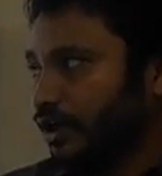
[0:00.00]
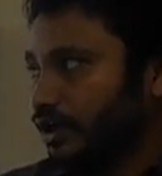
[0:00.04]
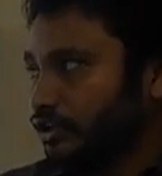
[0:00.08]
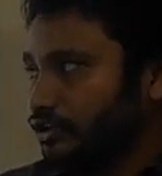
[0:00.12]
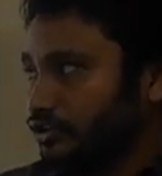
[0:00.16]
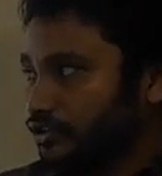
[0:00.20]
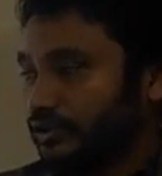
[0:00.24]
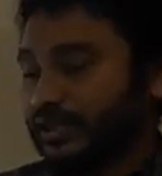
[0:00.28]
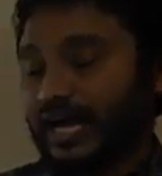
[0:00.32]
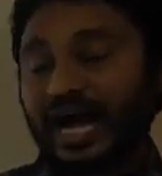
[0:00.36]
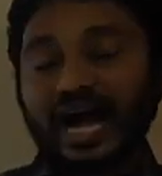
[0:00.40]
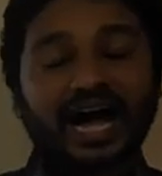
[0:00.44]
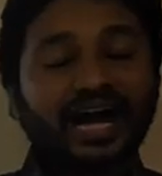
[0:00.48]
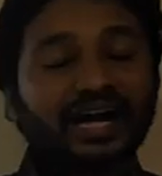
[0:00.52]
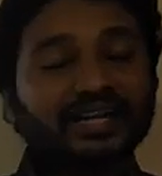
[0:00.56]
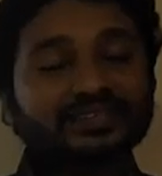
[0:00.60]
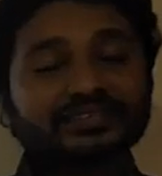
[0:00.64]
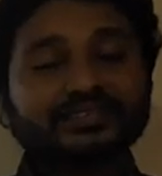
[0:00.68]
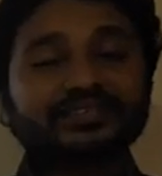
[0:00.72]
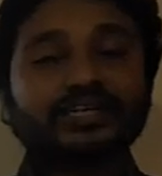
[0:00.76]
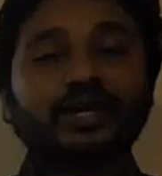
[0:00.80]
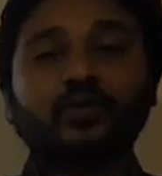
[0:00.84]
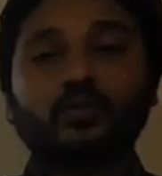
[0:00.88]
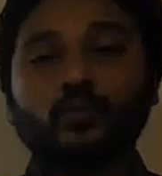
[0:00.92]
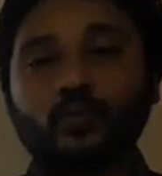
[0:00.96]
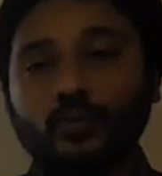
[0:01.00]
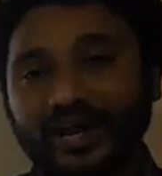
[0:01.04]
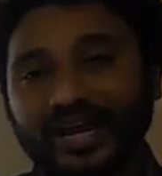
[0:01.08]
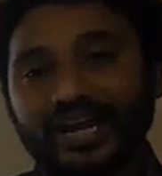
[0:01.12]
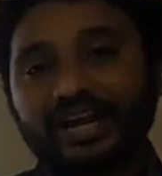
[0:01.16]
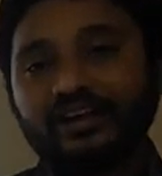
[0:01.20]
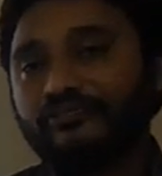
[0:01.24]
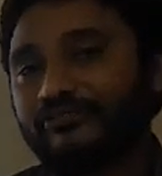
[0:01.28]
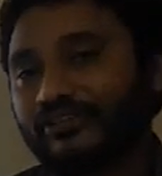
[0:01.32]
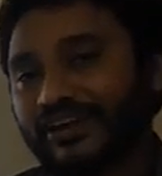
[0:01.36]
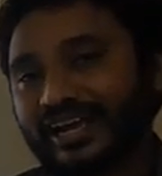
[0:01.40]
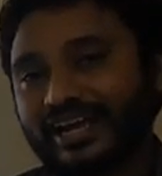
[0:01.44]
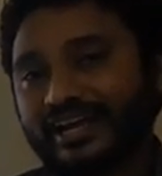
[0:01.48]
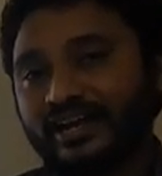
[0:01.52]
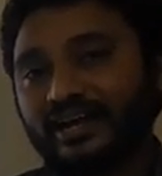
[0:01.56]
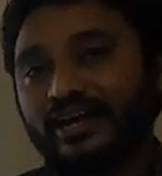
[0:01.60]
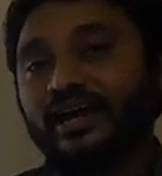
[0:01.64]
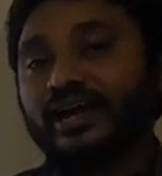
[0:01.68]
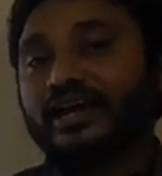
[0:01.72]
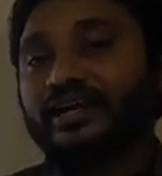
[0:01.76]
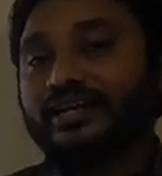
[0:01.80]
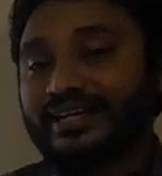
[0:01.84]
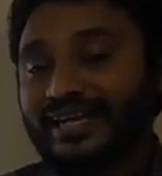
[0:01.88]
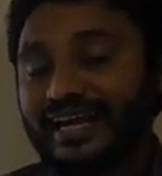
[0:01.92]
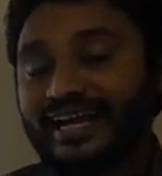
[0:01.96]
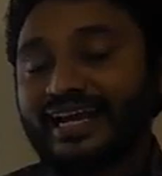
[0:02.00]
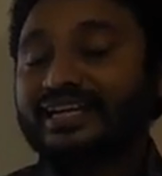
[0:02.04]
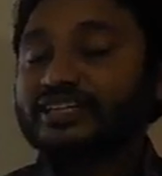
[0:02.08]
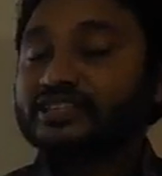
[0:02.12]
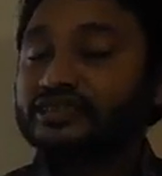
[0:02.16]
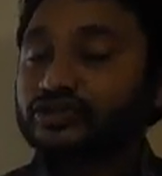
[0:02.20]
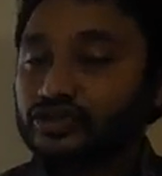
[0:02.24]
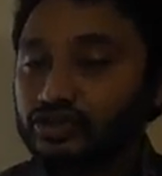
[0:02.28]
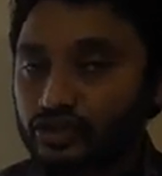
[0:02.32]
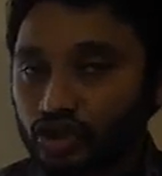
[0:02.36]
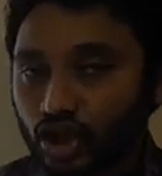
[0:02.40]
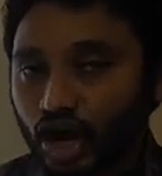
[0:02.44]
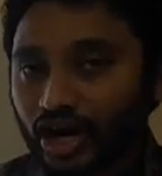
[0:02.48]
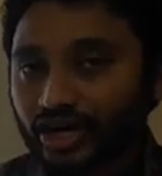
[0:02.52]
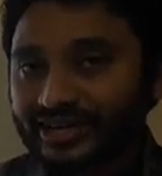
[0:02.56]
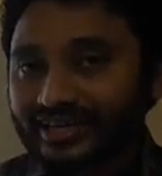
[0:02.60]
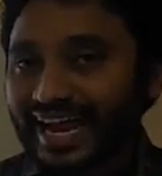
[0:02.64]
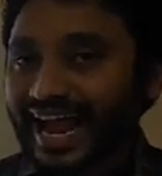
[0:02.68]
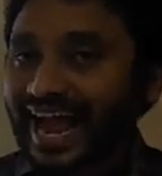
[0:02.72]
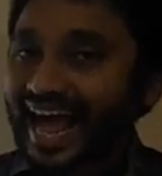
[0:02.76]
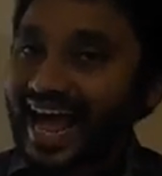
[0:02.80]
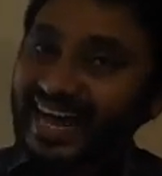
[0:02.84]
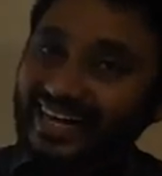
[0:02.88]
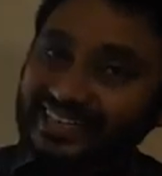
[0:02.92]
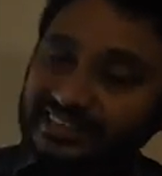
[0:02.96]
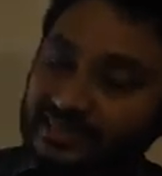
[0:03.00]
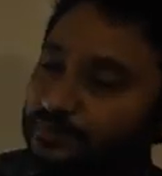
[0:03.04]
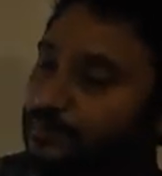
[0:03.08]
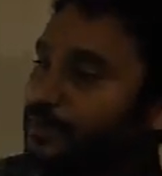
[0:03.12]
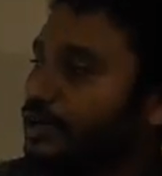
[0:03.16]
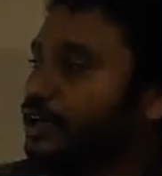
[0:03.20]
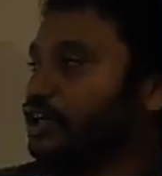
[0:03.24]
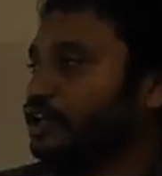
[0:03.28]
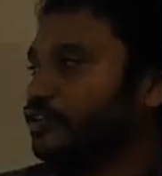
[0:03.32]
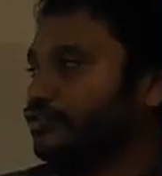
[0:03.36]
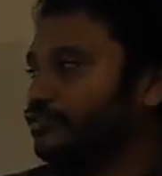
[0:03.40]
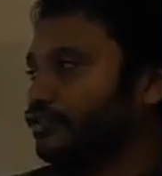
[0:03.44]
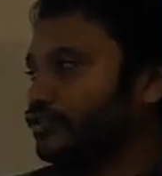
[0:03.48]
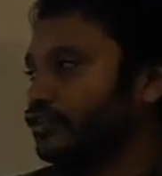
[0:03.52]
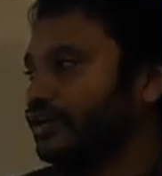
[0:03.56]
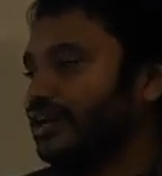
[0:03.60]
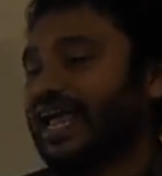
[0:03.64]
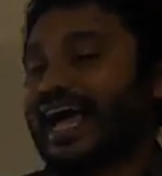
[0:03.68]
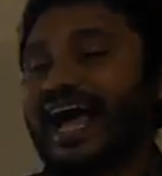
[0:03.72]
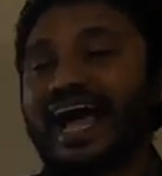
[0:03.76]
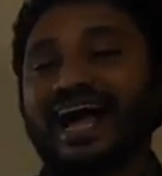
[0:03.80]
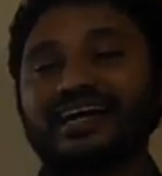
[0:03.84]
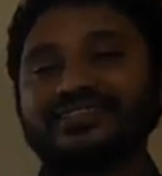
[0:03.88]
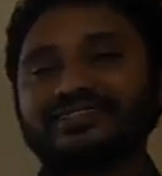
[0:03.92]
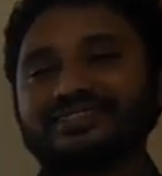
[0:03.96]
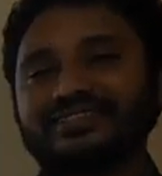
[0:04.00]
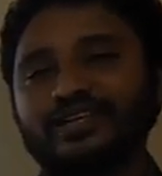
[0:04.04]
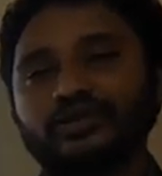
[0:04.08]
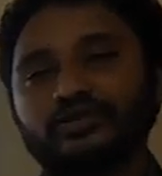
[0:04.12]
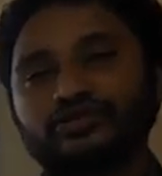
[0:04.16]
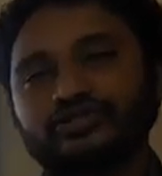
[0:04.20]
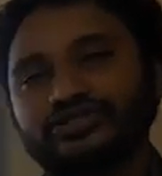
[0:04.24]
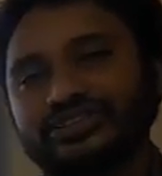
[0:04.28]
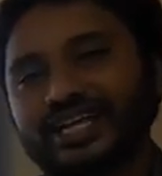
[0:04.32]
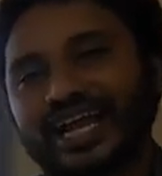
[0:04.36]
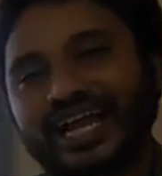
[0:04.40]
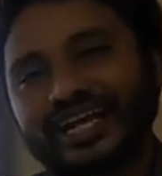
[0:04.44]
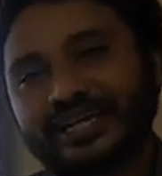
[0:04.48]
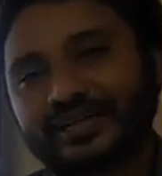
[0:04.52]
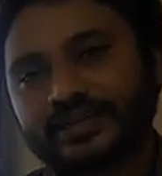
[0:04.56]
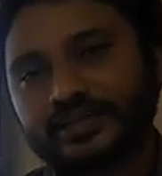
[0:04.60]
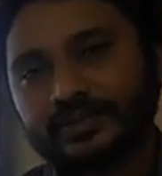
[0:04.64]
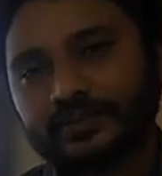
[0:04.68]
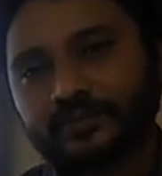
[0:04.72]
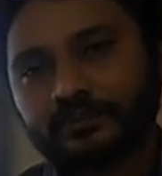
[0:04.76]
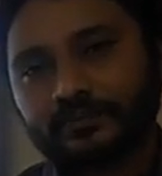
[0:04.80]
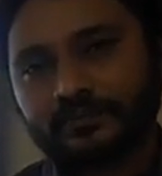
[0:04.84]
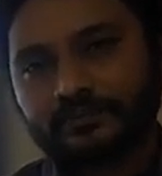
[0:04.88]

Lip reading: So the answer will be, she is not as beautiful as you said.